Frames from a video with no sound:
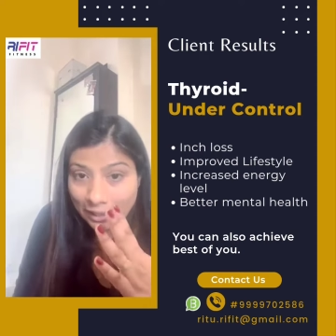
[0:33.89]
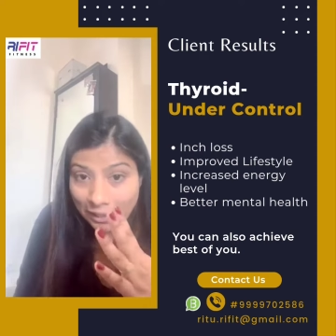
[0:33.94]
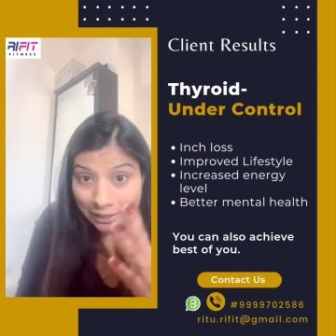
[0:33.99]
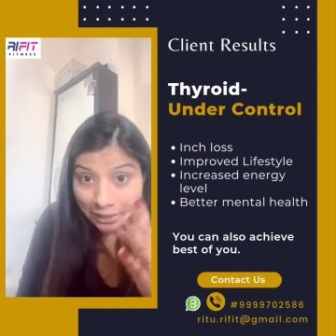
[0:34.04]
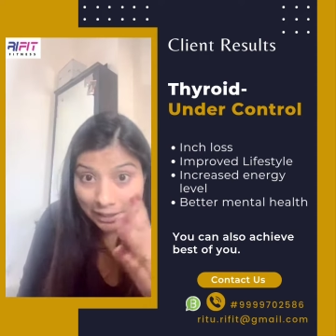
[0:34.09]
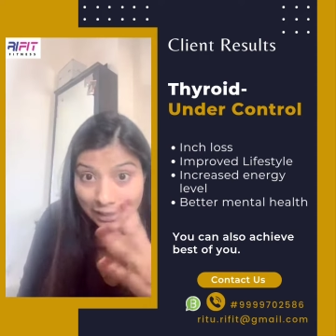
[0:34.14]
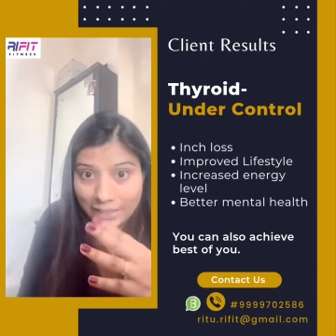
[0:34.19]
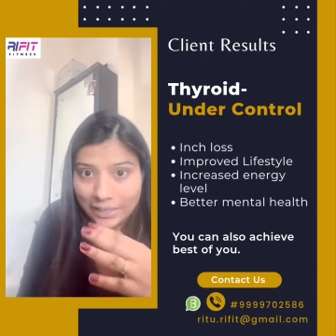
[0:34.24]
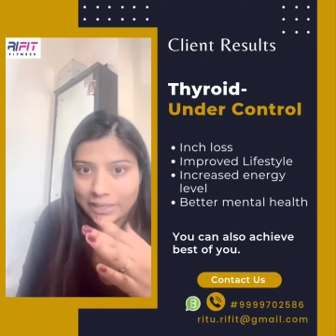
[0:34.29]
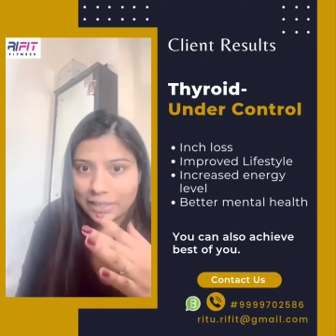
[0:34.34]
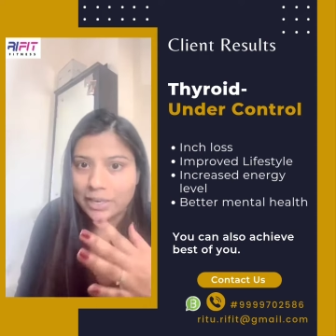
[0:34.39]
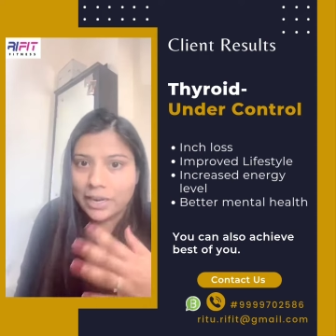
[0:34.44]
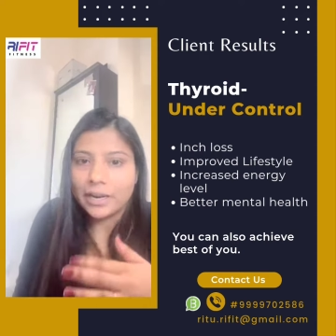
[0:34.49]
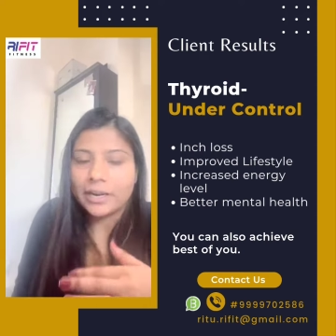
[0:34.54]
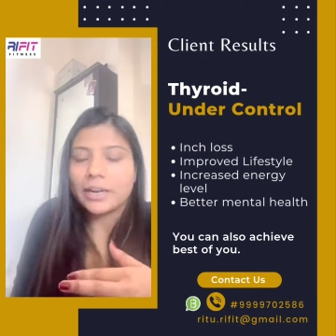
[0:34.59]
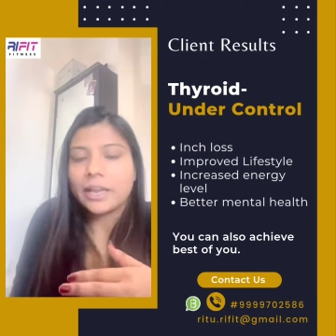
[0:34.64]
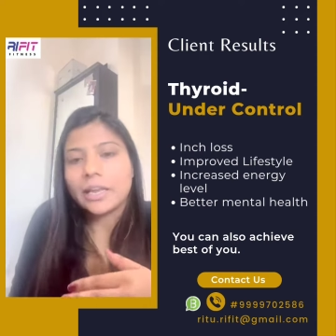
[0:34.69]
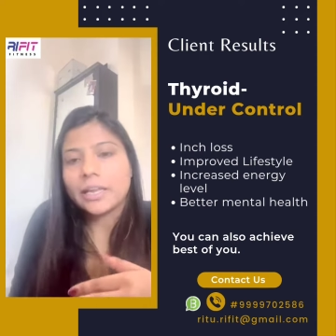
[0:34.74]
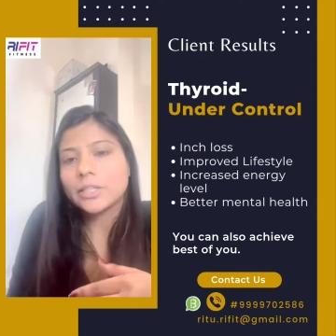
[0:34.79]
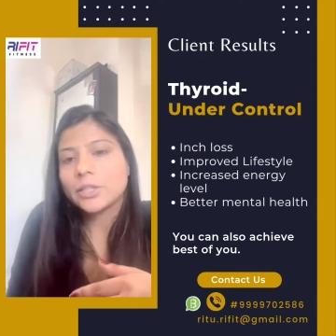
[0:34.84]
I gained 10
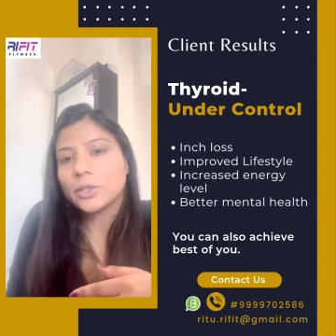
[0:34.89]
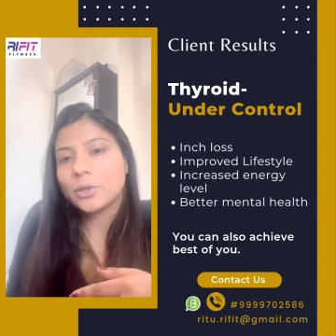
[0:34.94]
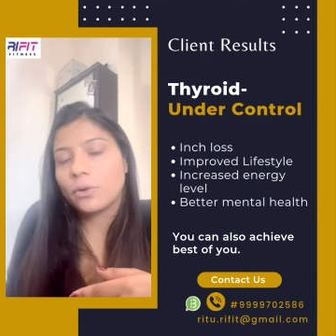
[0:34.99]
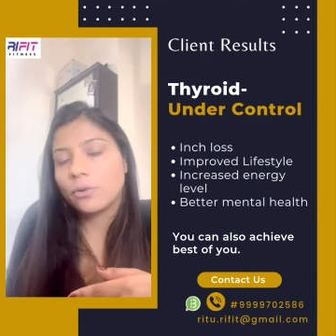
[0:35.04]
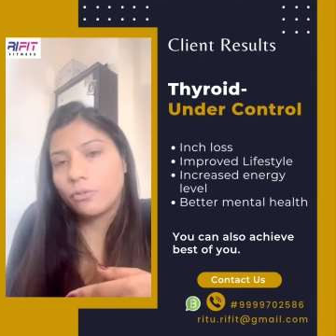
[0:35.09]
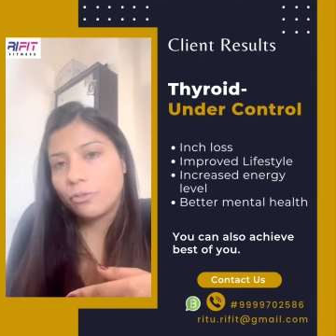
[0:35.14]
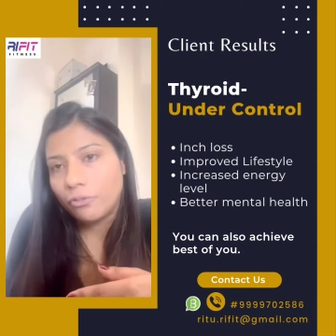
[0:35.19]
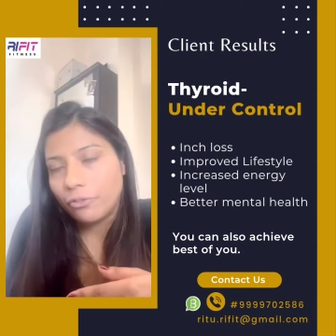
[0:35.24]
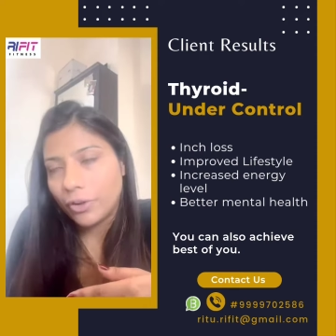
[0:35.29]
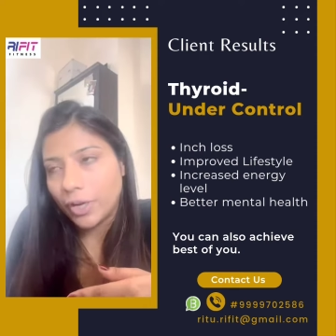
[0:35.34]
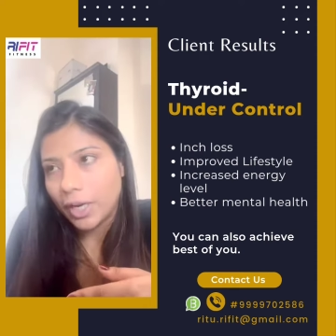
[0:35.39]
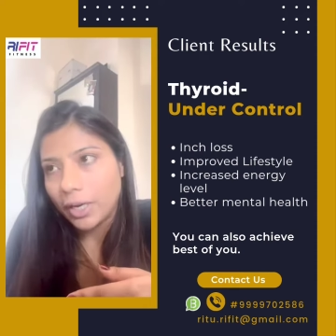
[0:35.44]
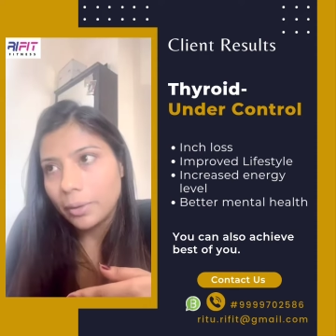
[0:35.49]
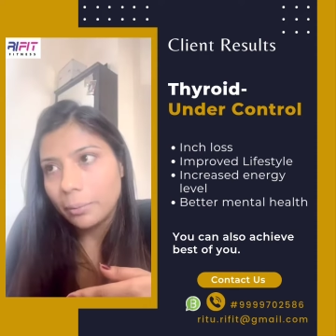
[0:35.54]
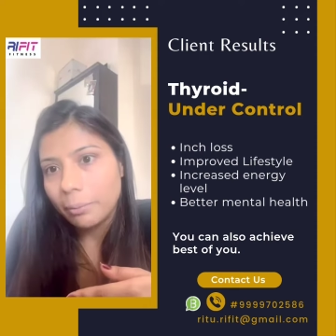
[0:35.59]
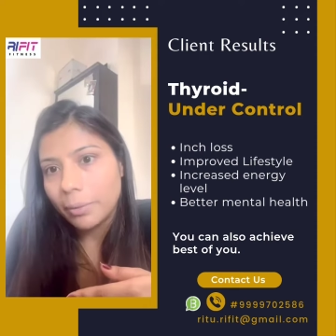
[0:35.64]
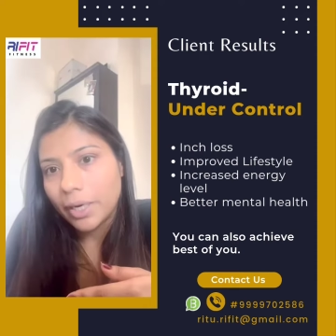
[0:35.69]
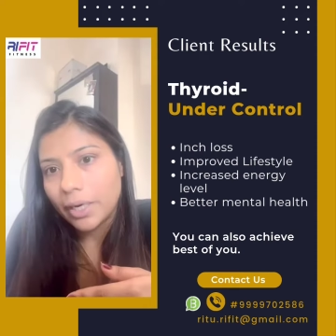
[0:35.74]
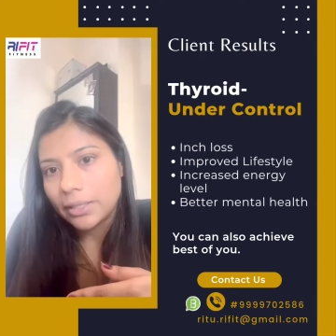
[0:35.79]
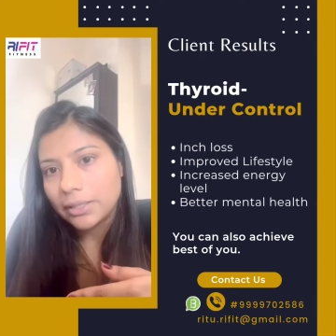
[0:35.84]
kg of weight
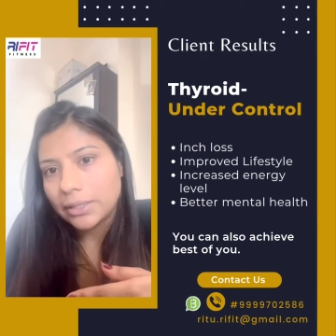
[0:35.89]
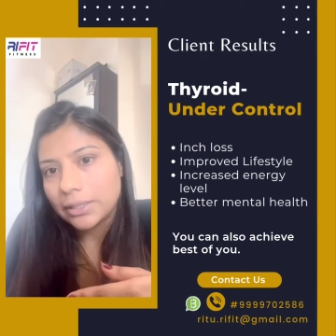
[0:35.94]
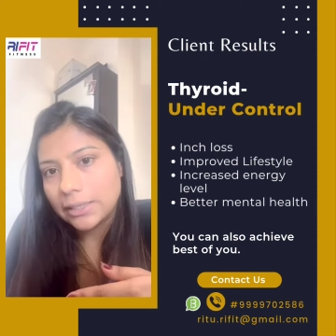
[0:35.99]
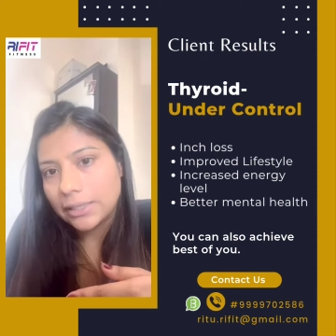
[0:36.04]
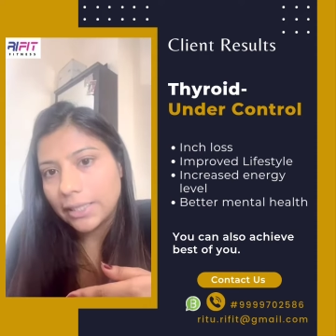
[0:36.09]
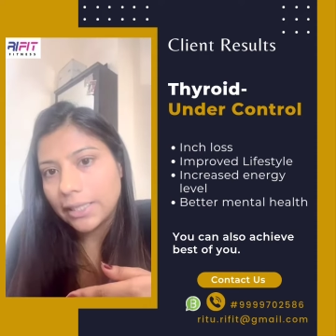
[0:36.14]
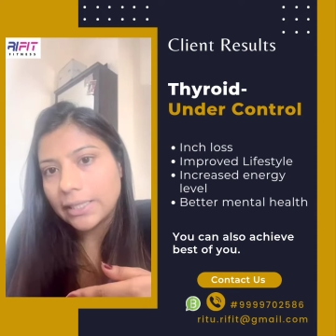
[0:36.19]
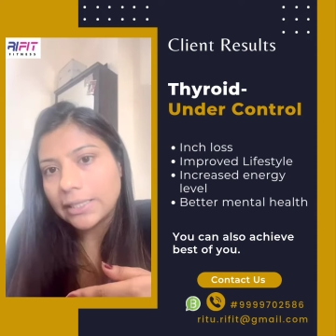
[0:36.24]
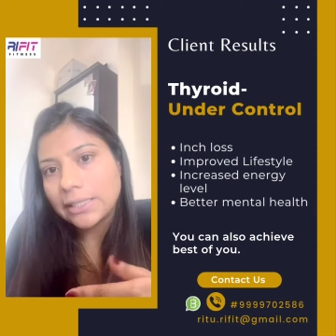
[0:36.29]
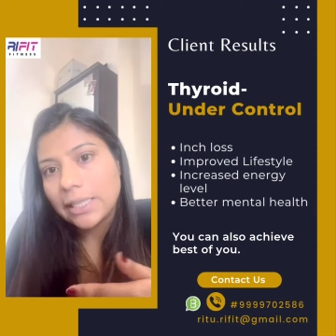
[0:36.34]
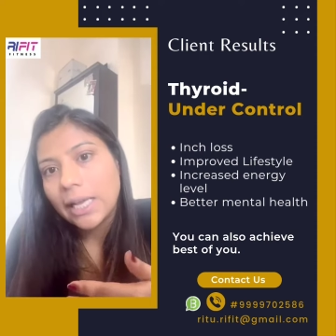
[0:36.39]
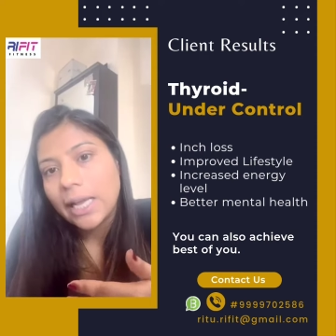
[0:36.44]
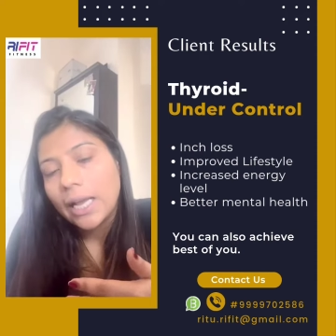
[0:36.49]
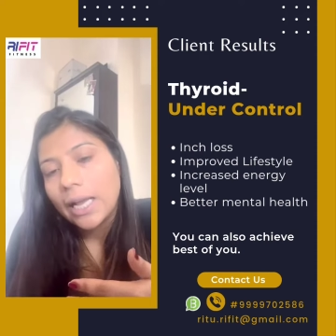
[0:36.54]
but yes